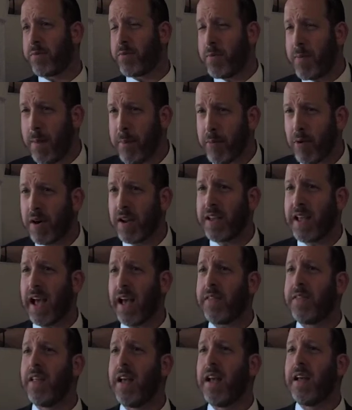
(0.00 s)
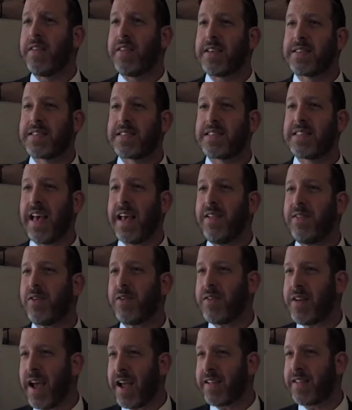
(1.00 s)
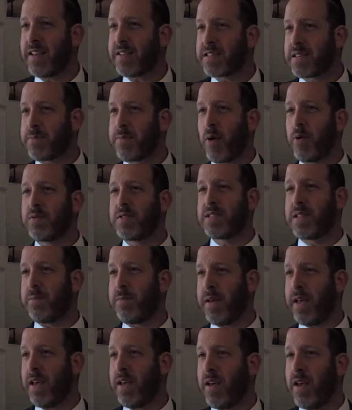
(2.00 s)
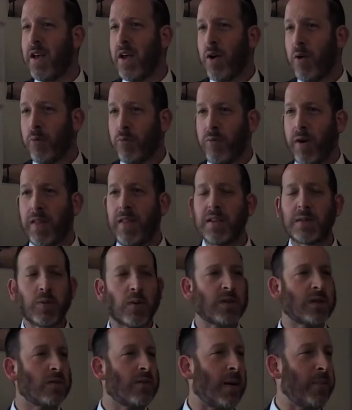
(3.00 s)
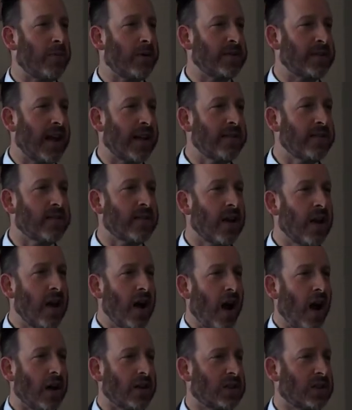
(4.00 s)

Remember again, the Seder night is supposed to be, really supposed to represent a